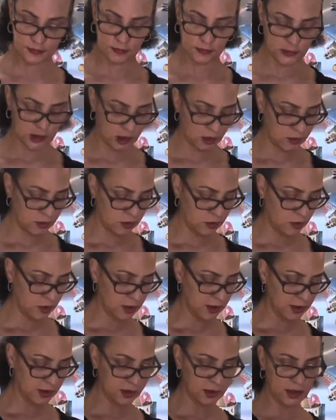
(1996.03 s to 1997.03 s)
So we
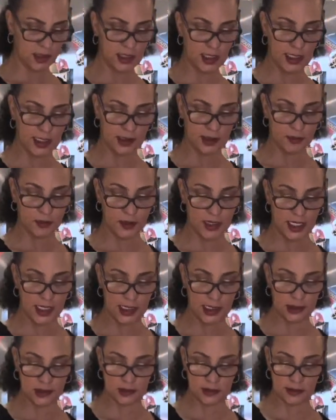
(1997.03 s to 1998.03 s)
want it to kind of
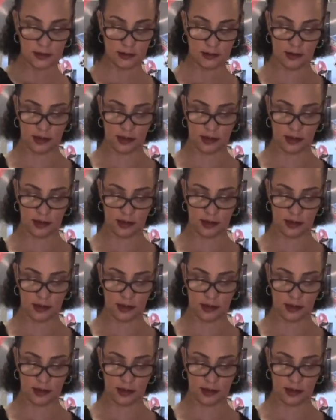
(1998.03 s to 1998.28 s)
match.